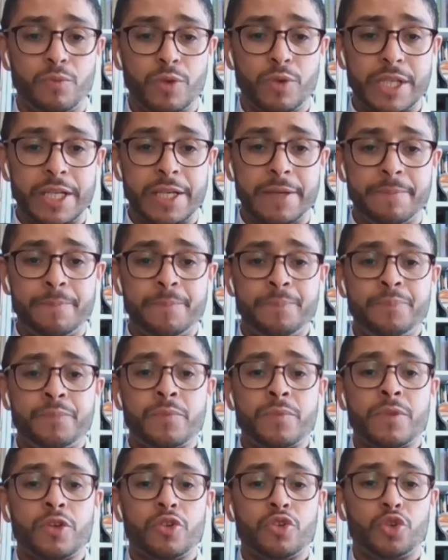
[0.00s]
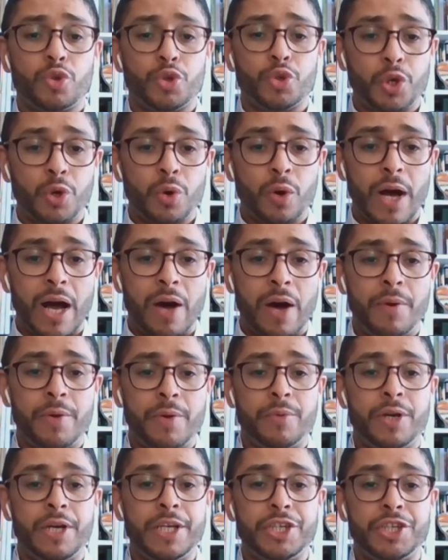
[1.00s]
Muslim, to show our
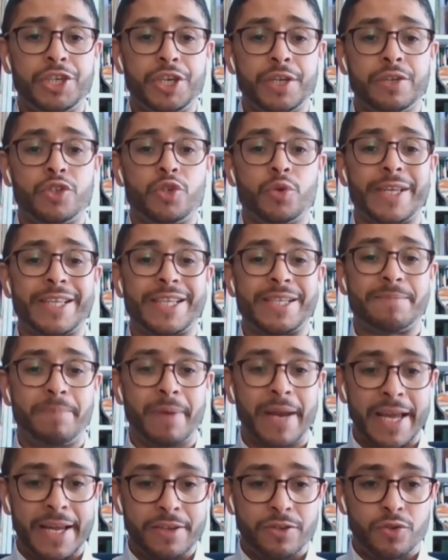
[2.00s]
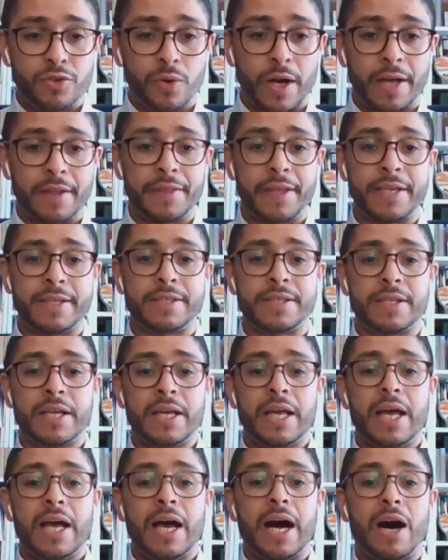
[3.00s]
religion, to explain to others
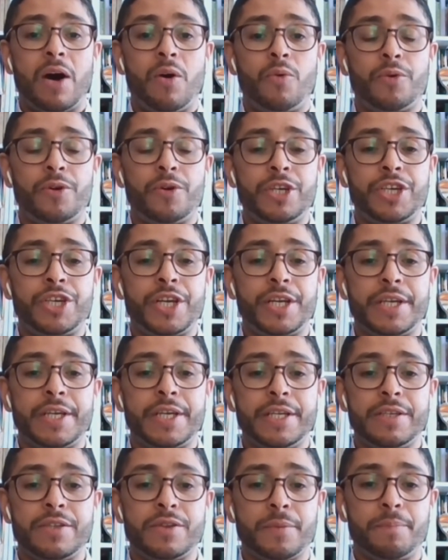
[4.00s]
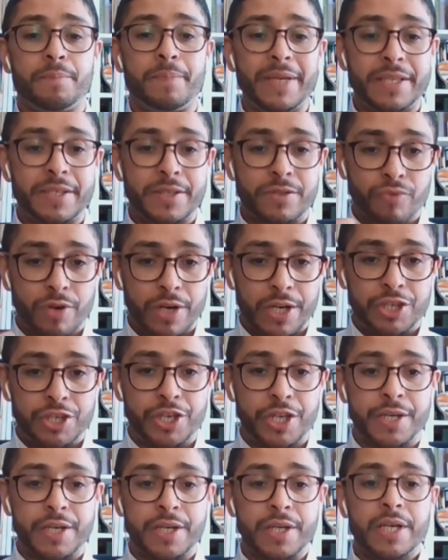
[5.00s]
how religion is a peace
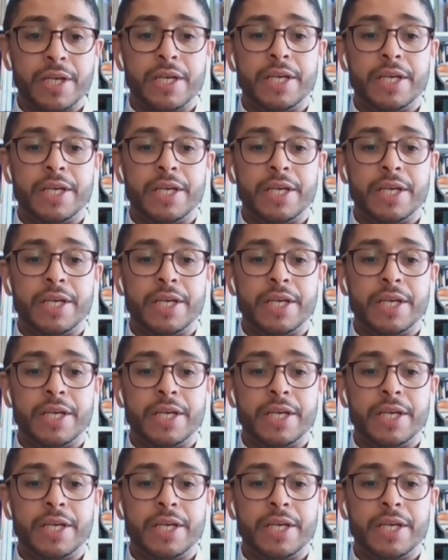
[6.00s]
religion,